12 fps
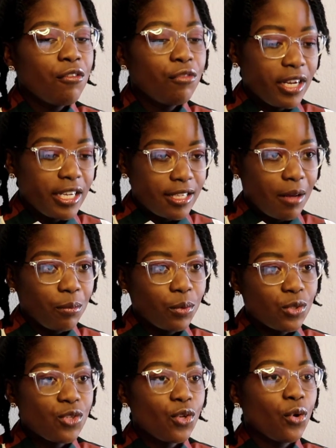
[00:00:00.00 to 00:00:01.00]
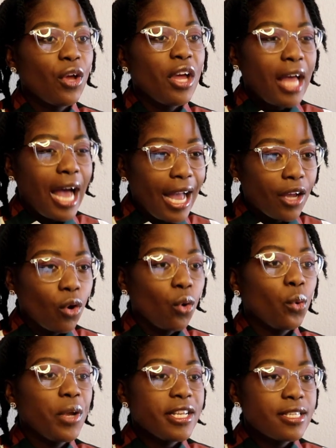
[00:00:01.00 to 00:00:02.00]
for example. So I
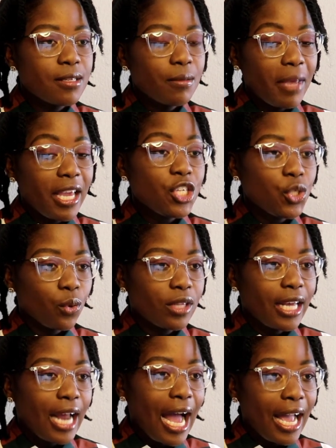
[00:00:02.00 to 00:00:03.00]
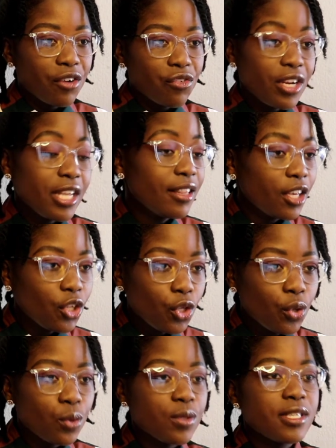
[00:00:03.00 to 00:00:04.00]
always make sure that I read the
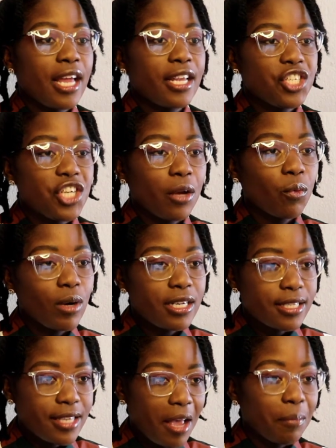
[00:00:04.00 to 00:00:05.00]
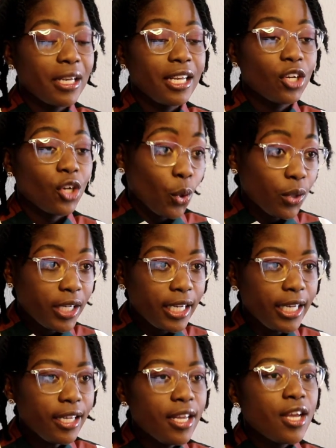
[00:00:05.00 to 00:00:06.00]
news and check what is happening
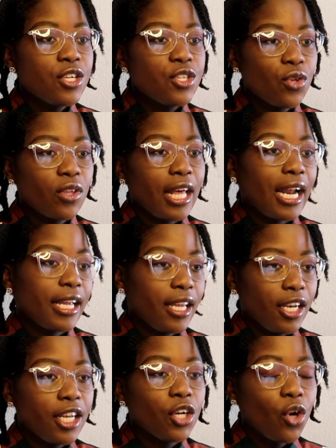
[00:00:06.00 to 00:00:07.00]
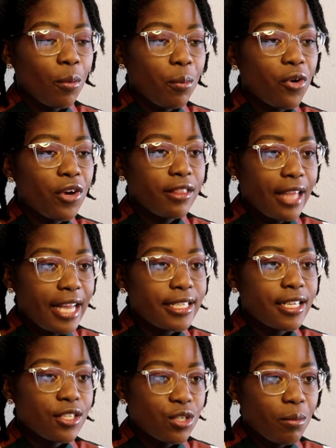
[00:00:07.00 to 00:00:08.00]
locally so that I can incorporate
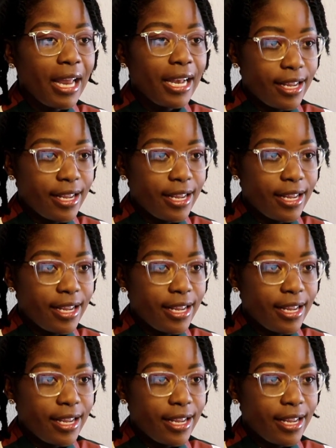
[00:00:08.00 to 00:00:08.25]
that into my